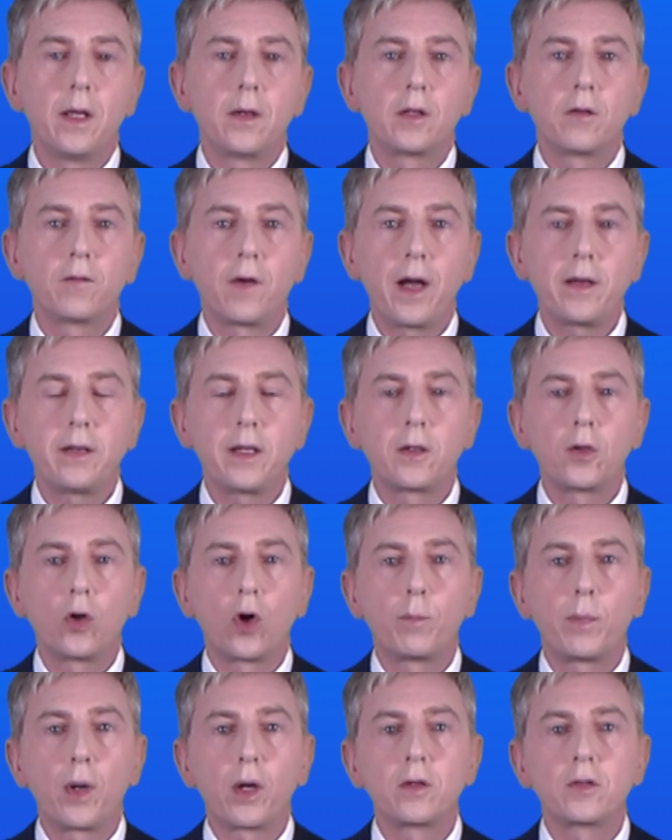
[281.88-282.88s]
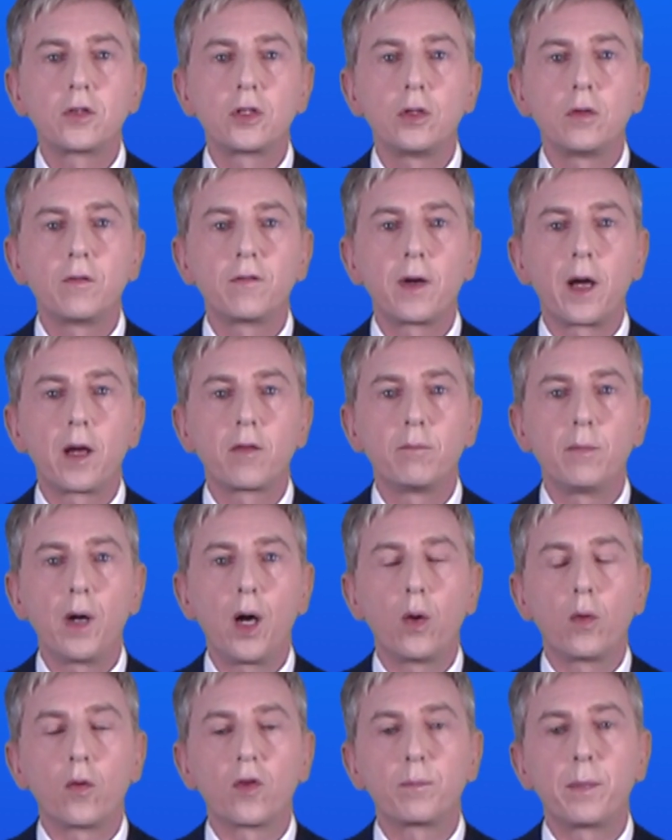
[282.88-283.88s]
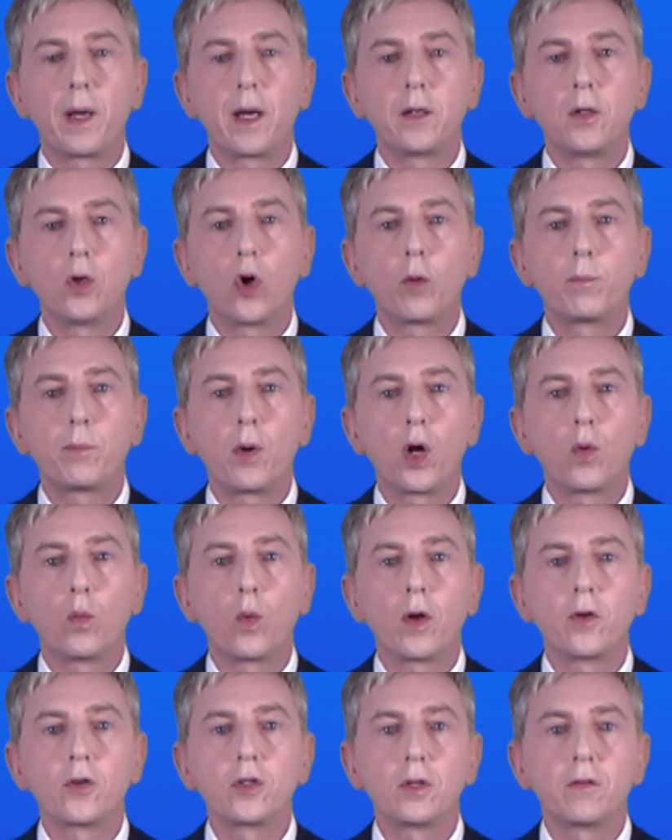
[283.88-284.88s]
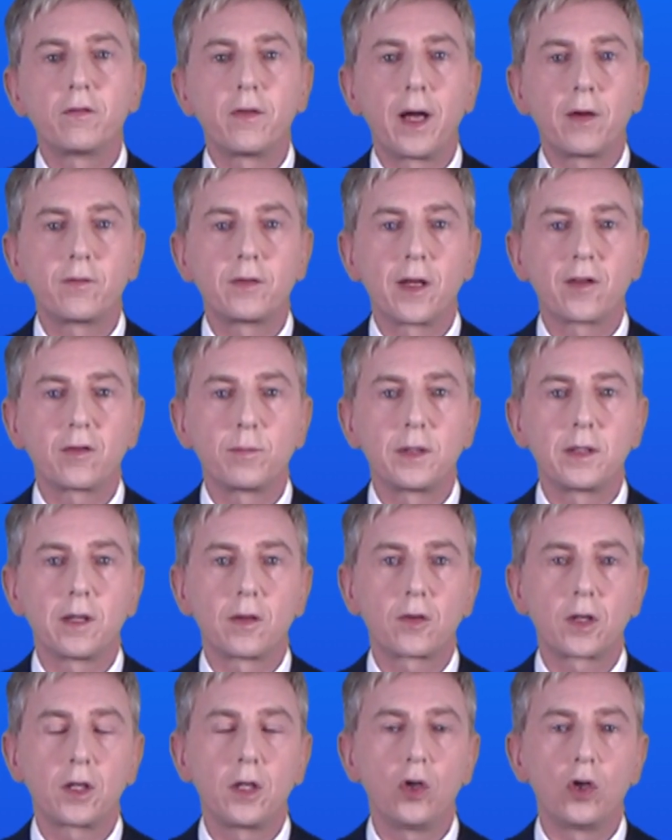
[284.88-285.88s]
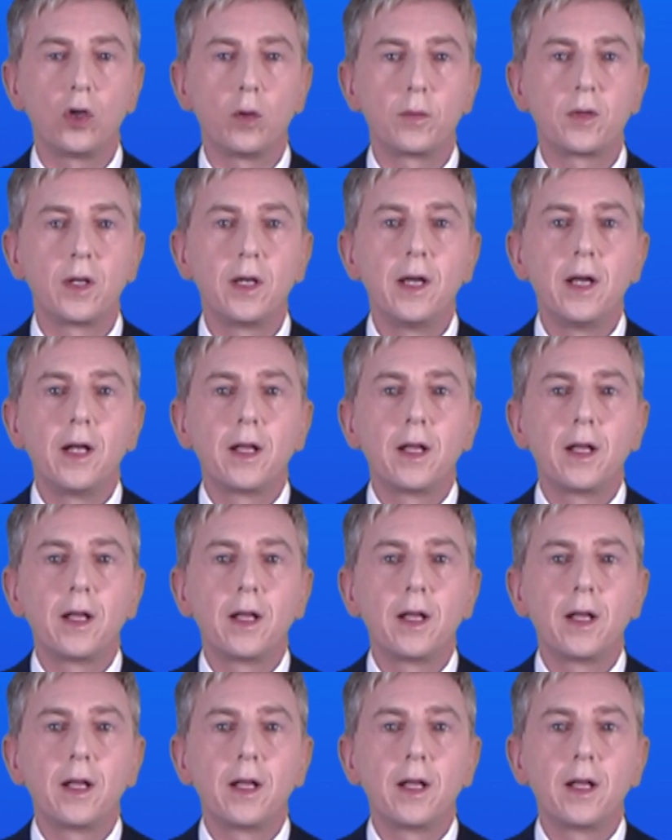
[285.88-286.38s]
Dividing 0.25 moles by 0.125 decimeters cubed